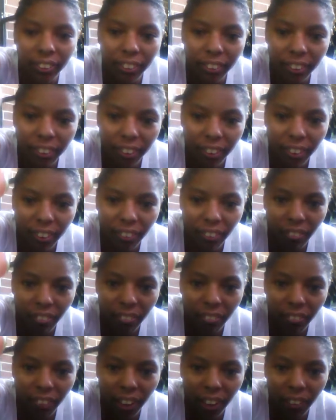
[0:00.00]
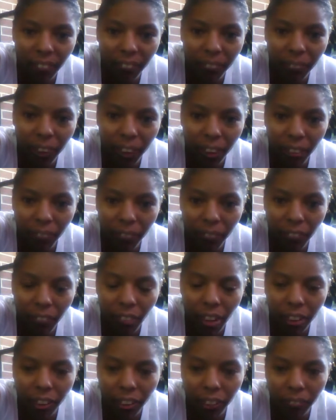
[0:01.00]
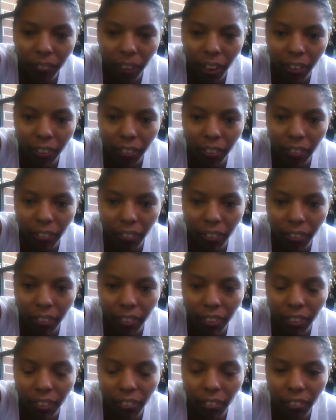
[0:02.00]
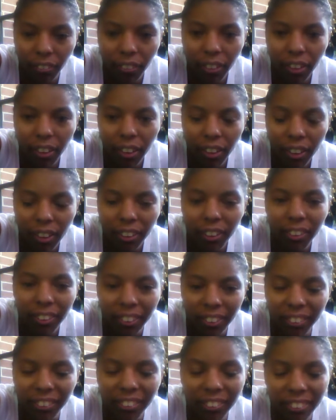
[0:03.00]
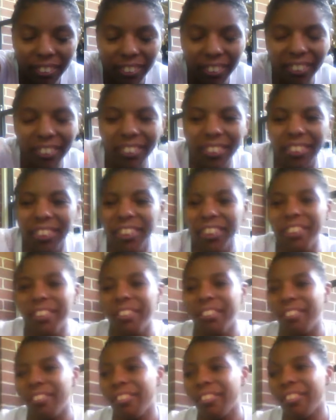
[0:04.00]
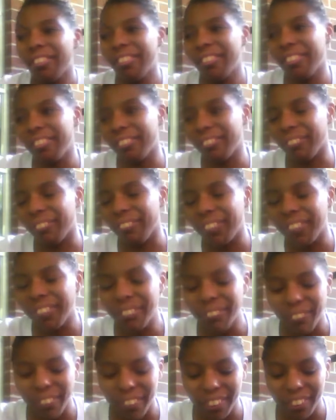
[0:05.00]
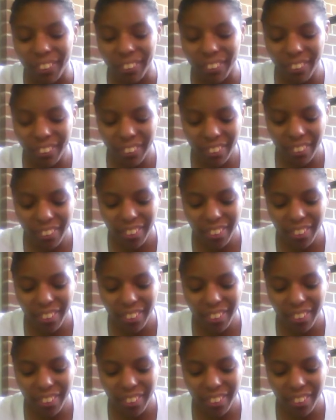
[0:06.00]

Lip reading: Yes, everybody's been talking about this, and yes, it does really well.